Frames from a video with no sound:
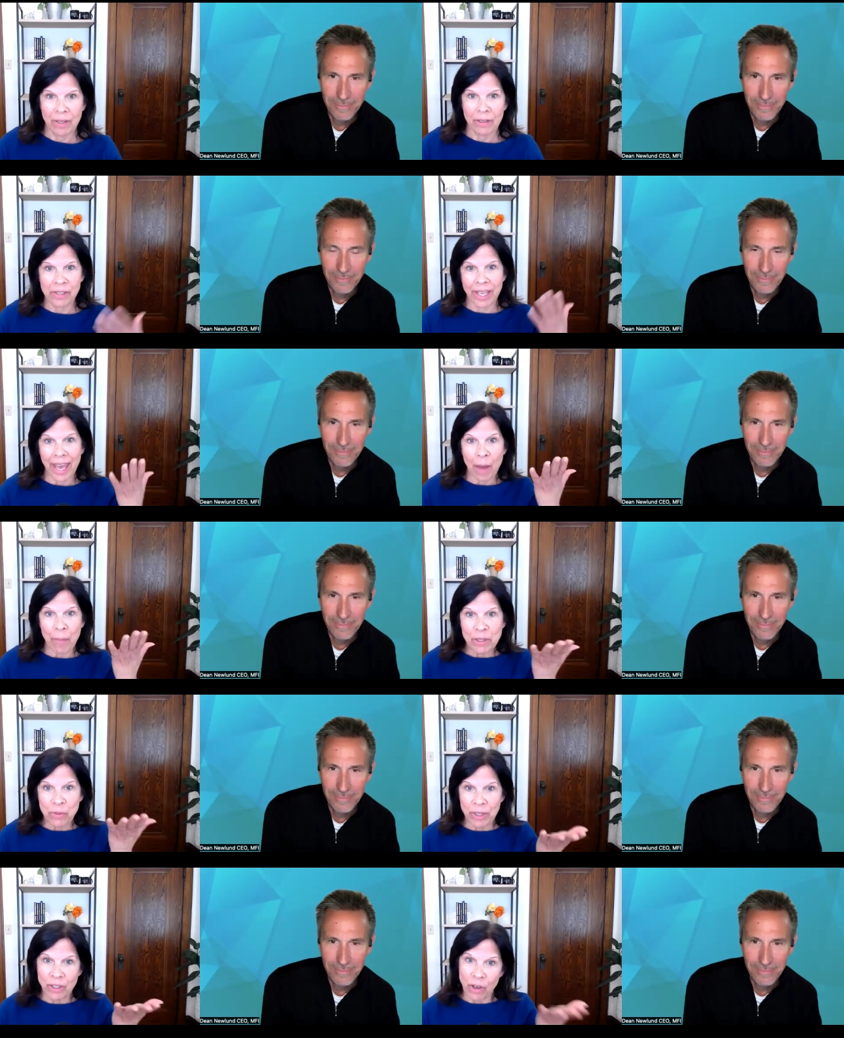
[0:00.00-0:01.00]
Speaker 1: There's a gap
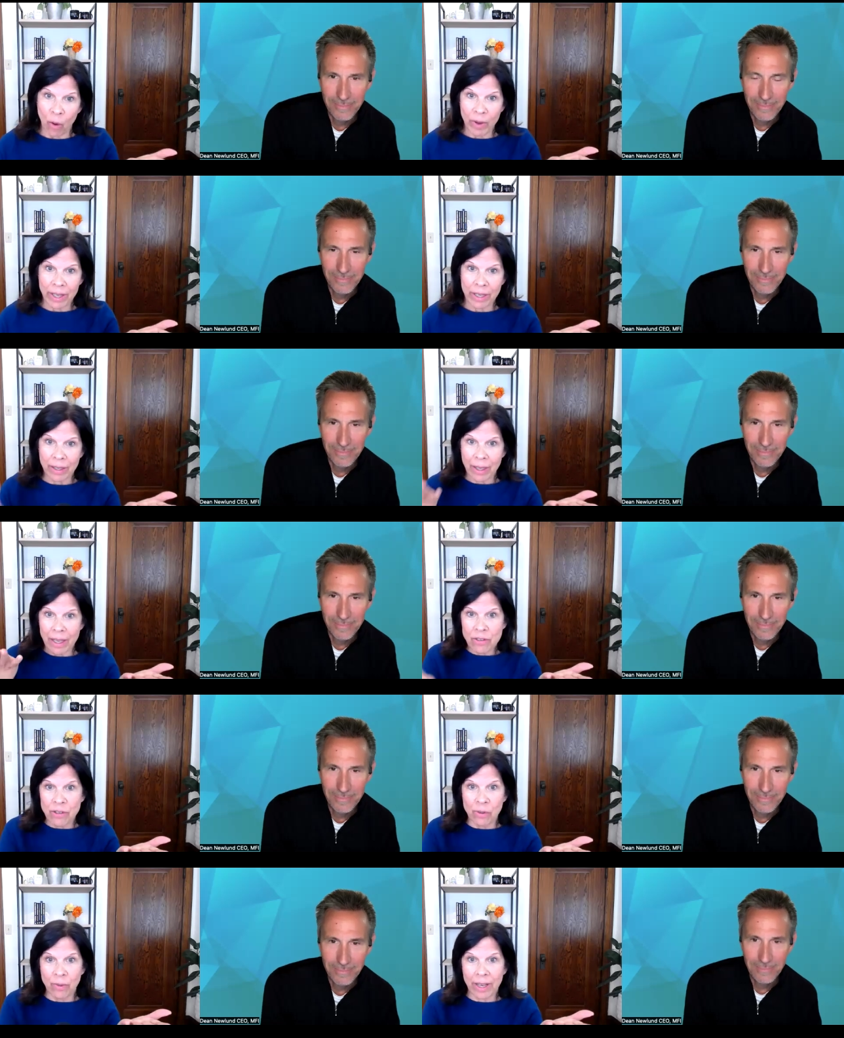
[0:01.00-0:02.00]
between knowing
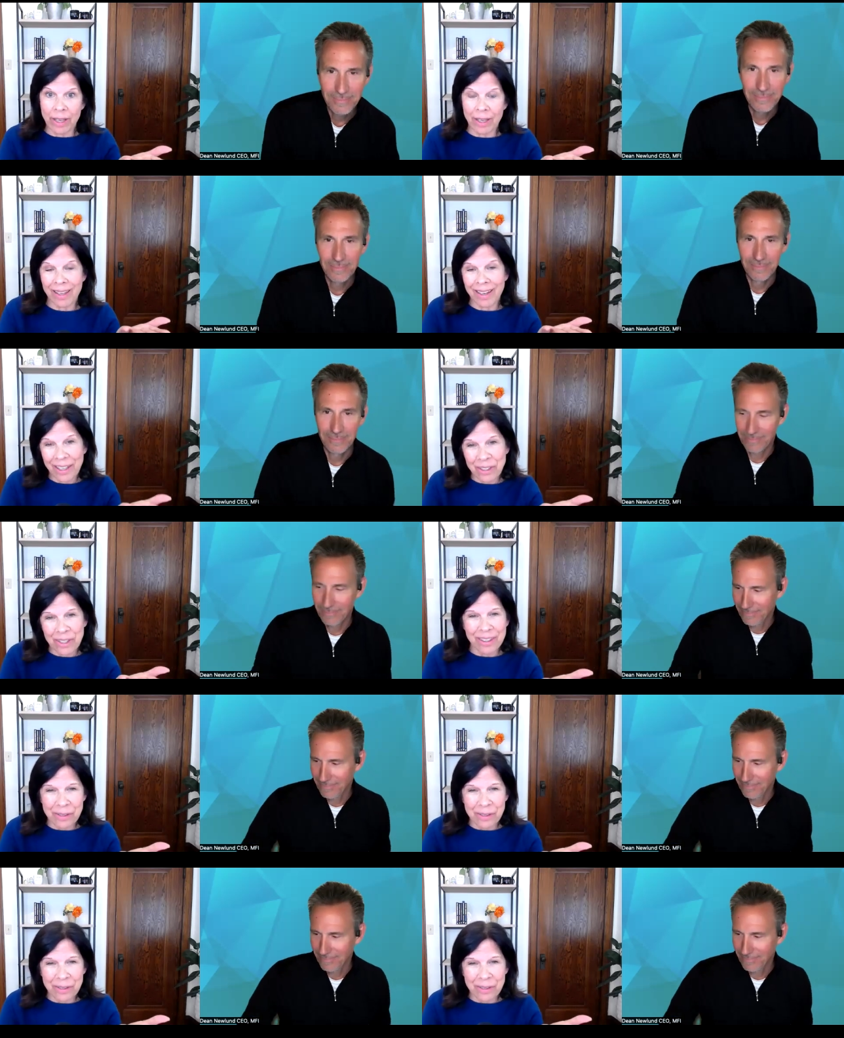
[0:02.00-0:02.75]
and doing. And actually,